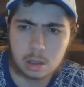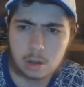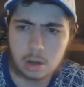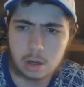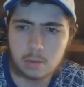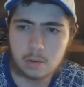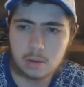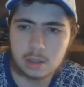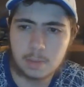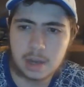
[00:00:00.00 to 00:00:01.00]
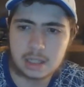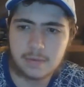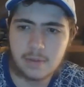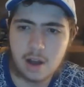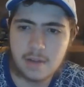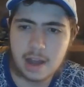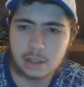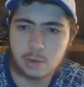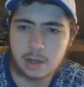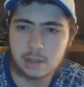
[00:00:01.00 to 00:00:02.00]
Cody Walker's best 5'8",
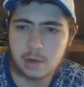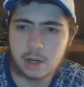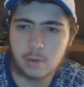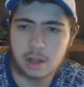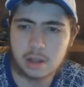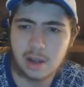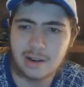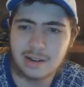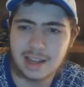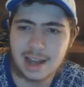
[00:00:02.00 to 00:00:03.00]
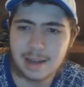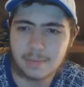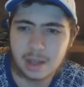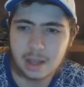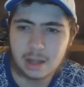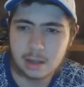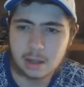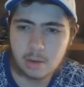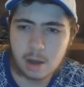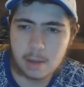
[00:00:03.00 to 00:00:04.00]
2021, though. Yeah, a
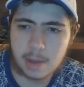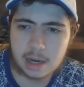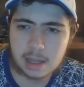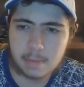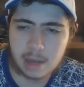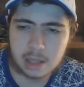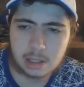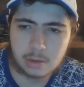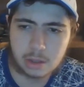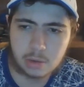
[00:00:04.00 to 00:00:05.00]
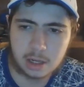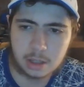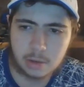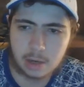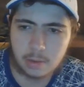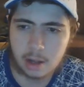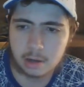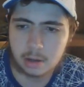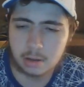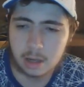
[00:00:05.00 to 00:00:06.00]
little way better than Munster in
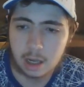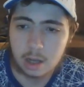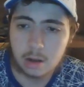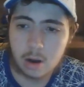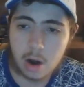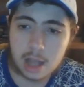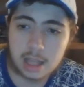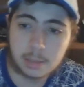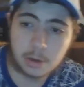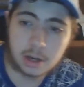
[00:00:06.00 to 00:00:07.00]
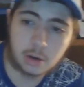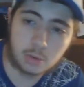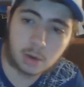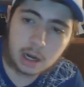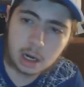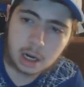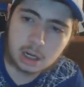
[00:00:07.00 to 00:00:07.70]
2021. All right, that's a pretty good one.